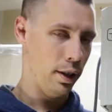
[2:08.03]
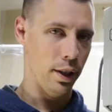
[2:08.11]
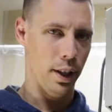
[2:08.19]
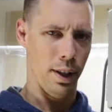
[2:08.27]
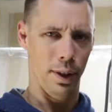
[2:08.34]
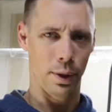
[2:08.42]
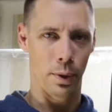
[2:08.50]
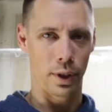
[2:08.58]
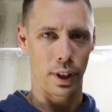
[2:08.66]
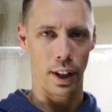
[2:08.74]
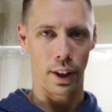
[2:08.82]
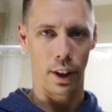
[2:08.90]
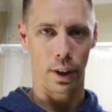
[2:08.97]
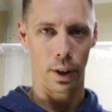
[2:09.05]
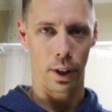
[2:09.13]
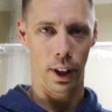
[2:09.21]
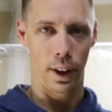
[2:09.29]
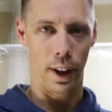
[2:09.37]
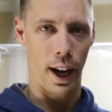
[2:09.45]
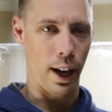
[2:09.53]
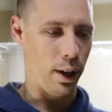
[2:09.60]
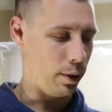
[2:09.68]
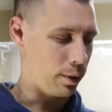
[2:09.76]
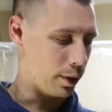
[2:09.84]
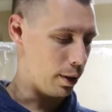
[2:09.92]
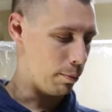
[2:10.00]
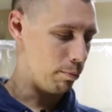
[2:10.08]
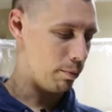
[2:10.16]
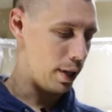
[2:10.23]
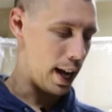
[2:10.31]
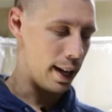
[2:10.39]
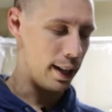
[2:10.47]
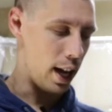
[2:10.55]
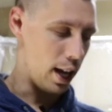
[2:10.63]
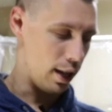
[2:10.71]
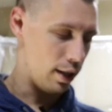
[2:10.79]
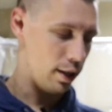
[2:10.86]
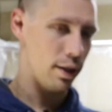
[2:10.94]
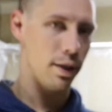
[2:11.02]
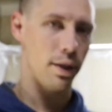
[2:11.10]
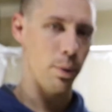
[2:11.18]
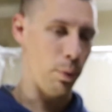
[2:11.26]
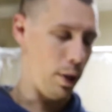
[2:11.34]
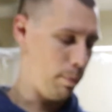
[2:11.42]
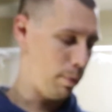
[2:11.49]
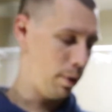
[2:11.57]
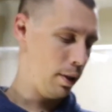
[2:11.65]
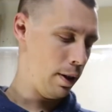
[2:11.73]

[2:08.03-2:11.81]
This one's got the 30 thou from end to end sweep.